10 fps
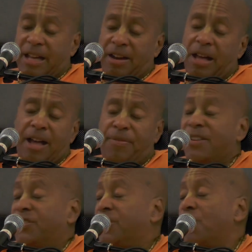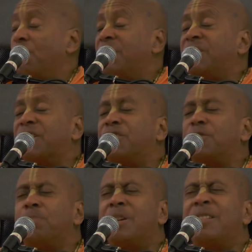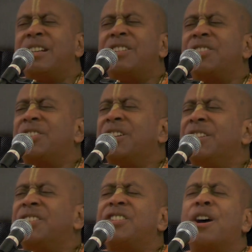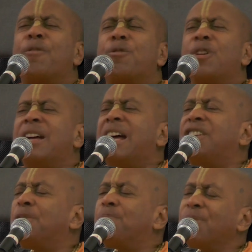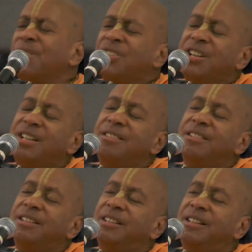that I've had so much experience suffering as a person.